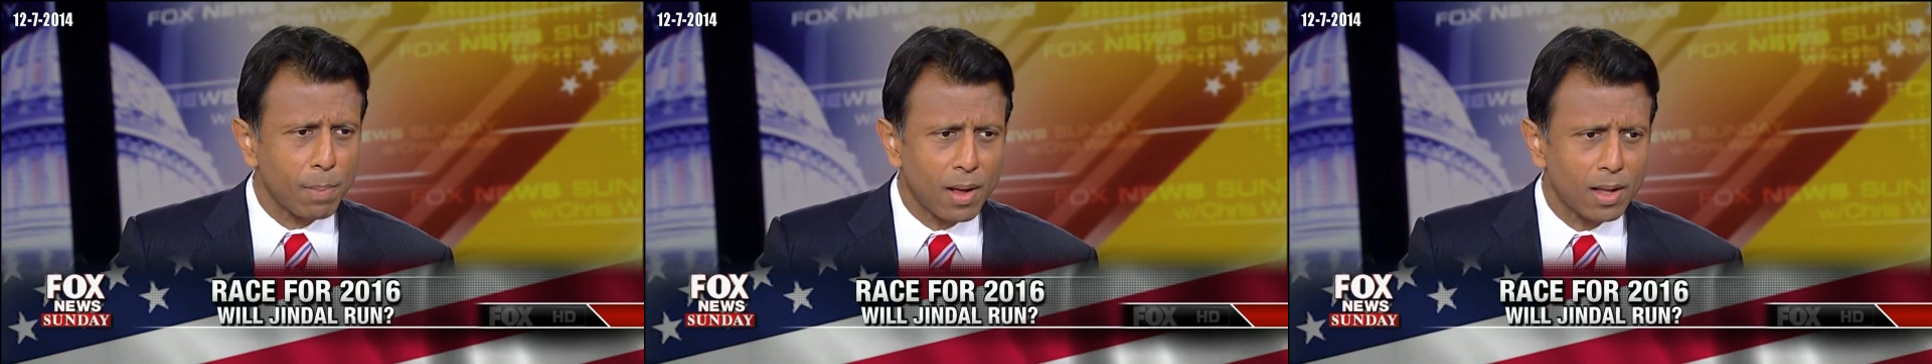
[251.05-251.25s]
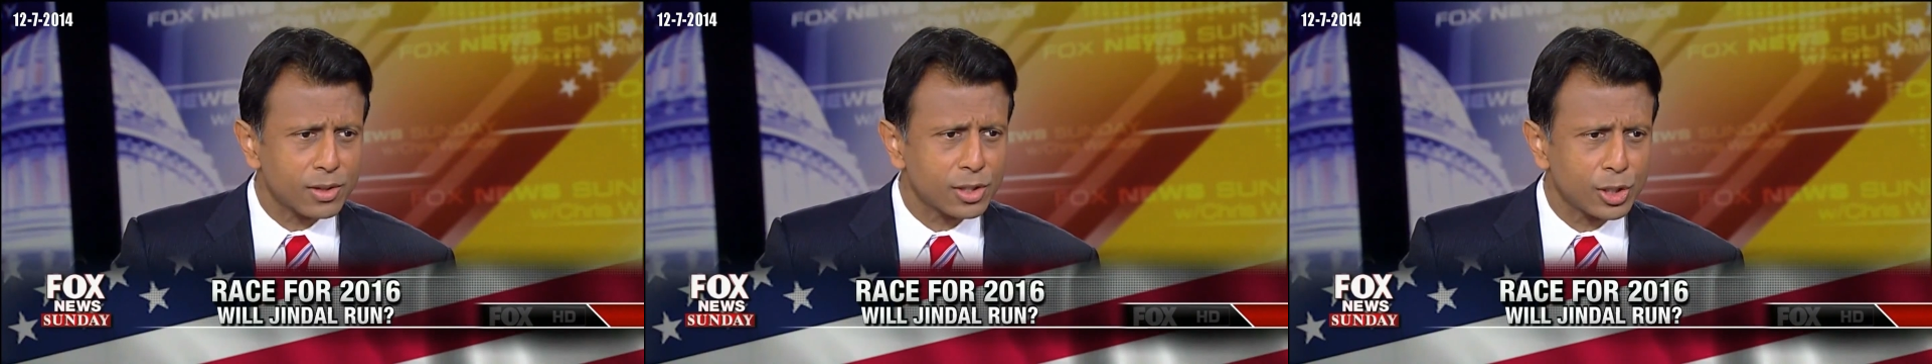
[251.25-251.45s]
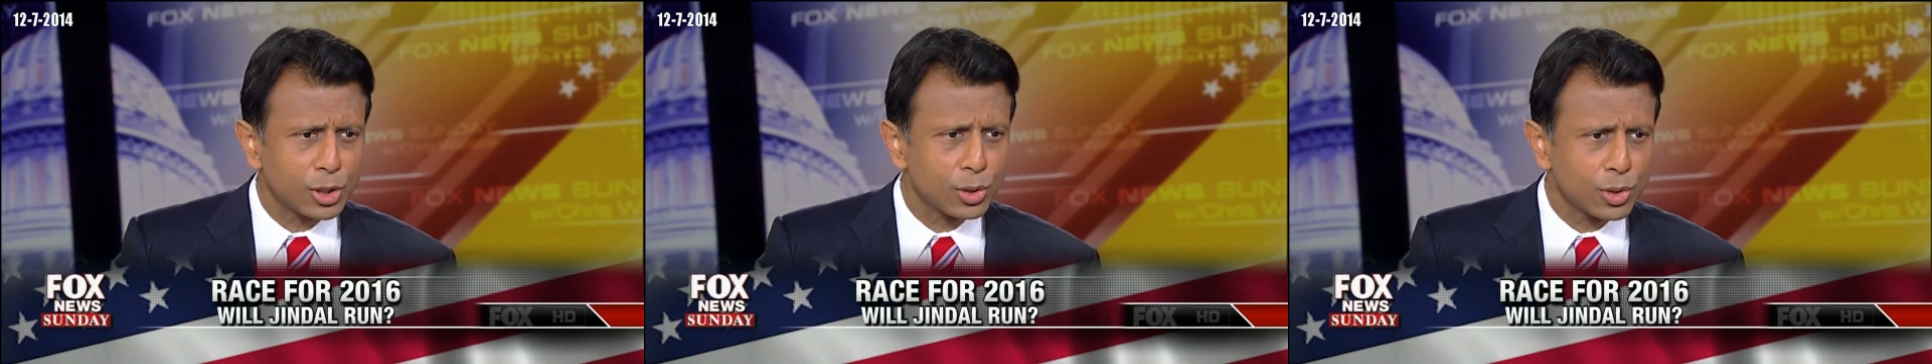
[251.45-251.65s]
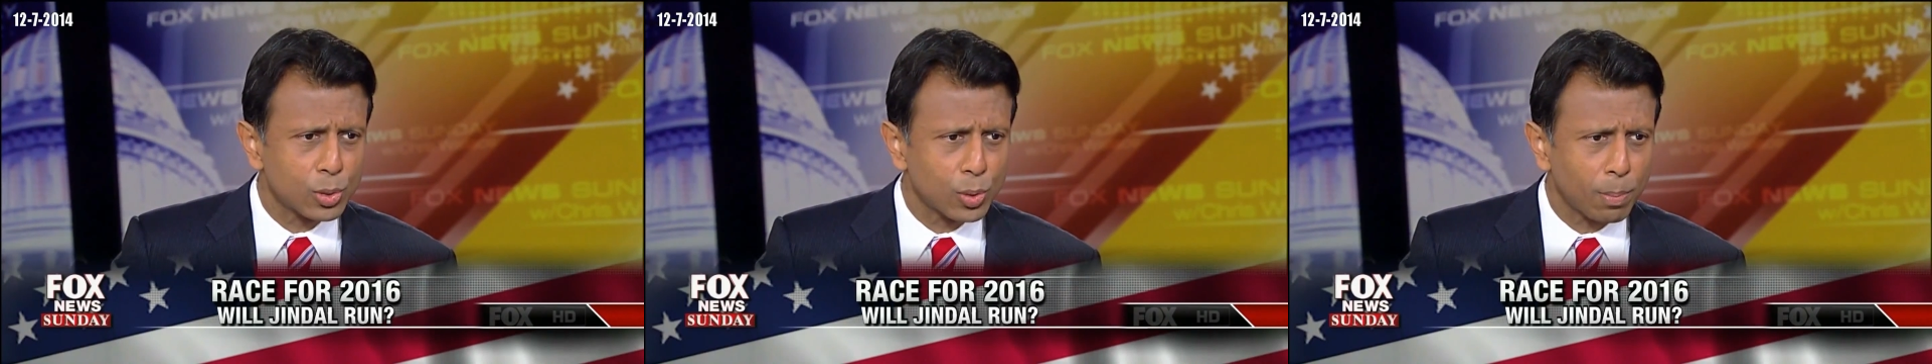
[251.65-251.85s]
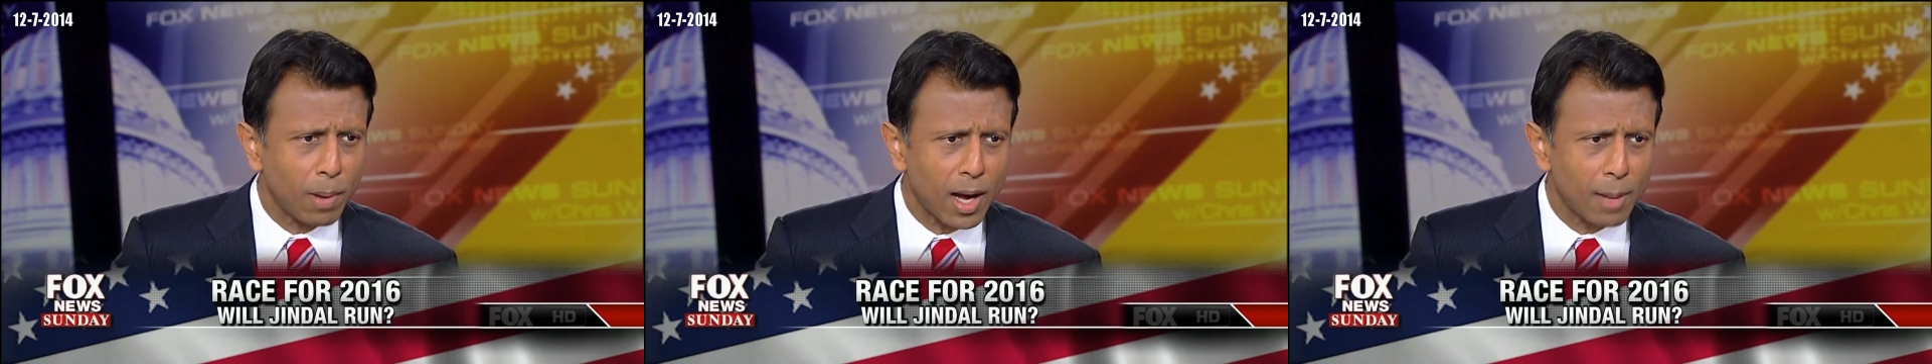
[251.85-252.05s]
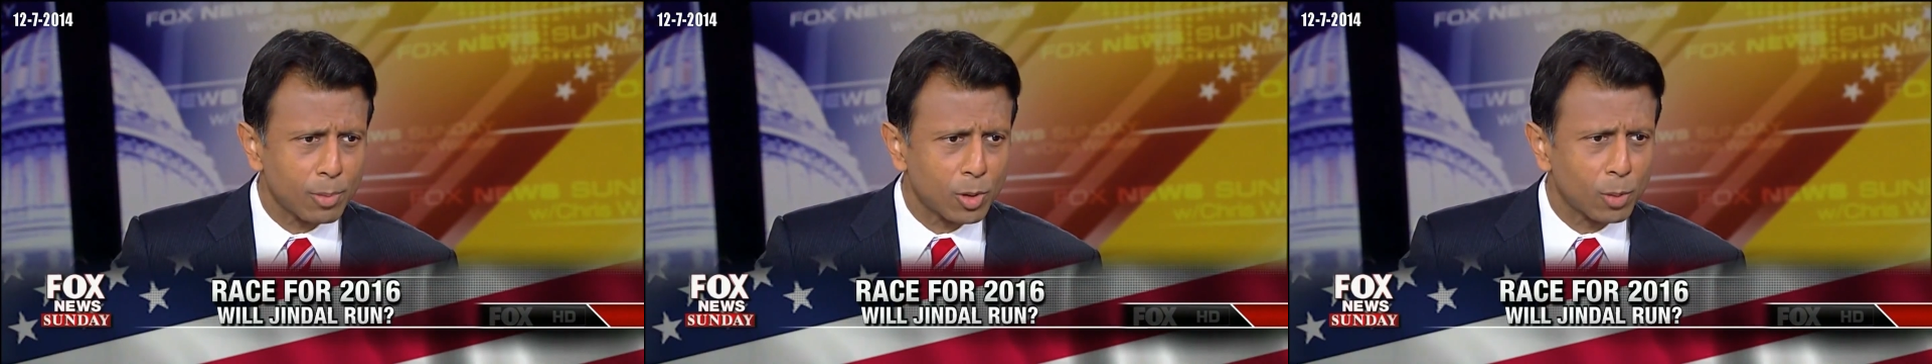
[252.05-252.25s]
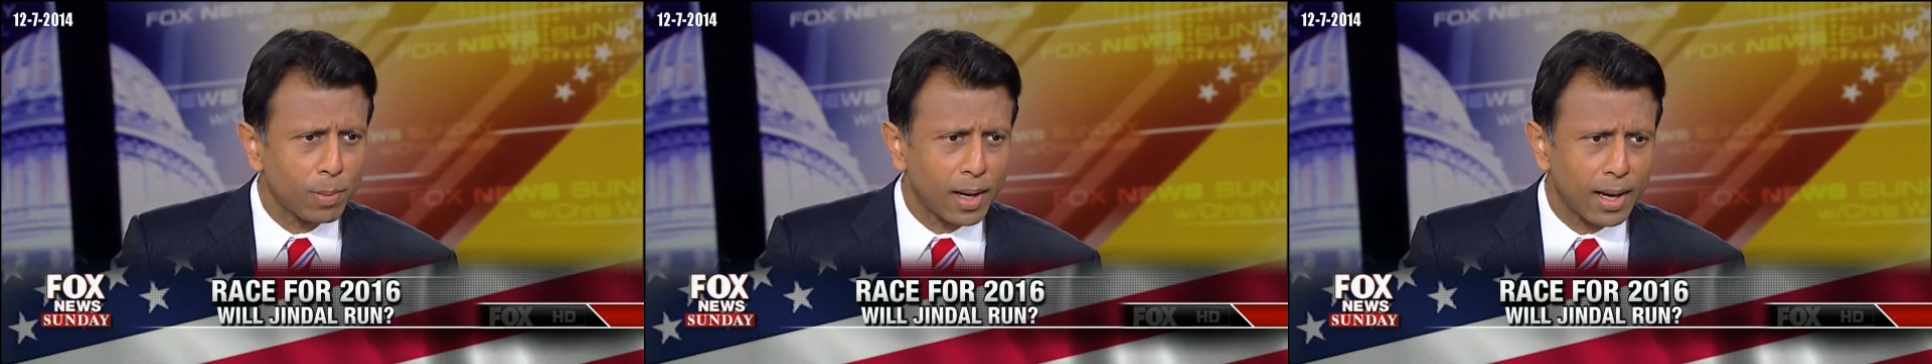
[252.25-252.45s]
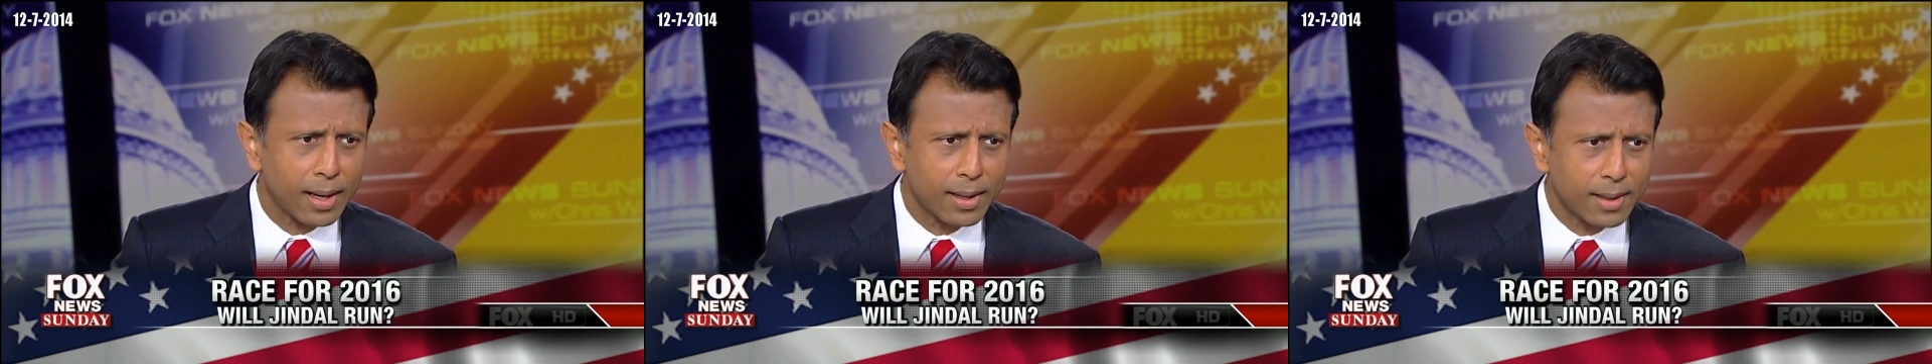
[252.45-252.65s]
politicians who are popular
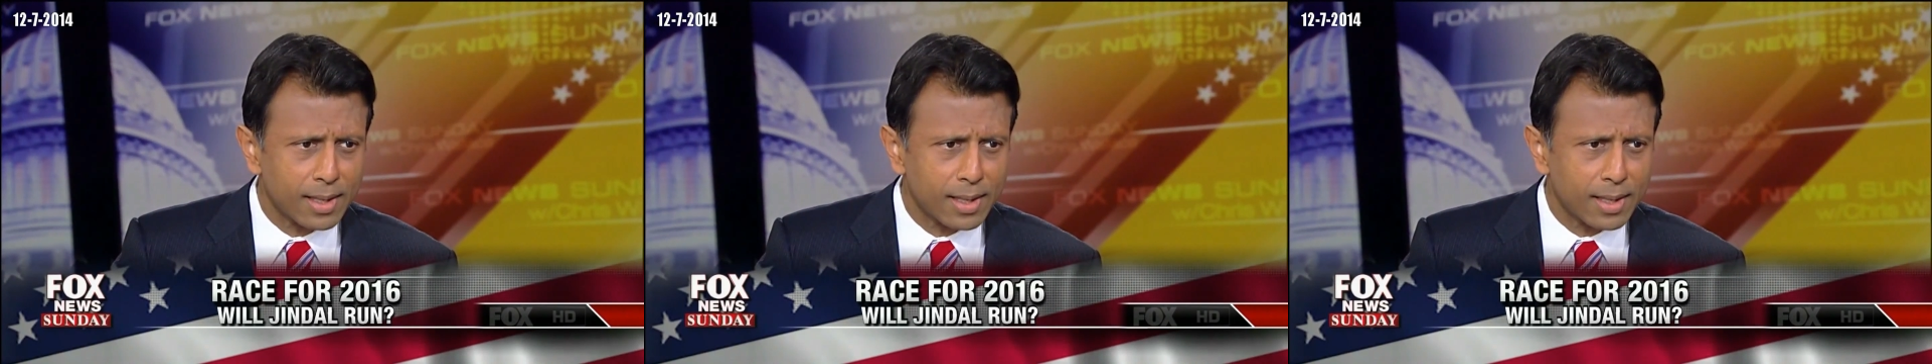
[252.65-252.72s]
by